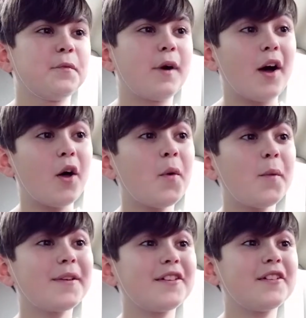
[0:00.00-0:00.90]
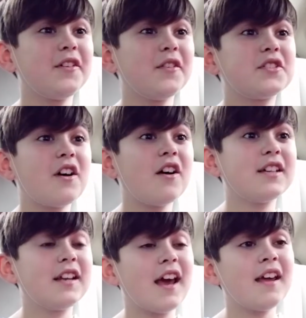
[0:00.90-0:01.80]
Well, we learned a new
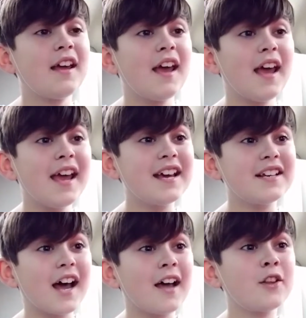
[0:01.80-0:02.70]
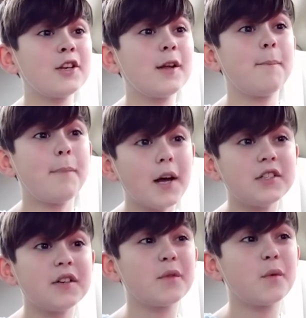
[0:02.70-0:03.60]
song today and I learned a
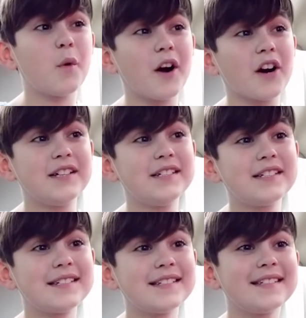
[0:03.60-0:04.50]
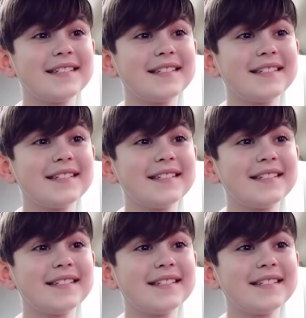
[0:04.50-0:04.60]
bunch of the words.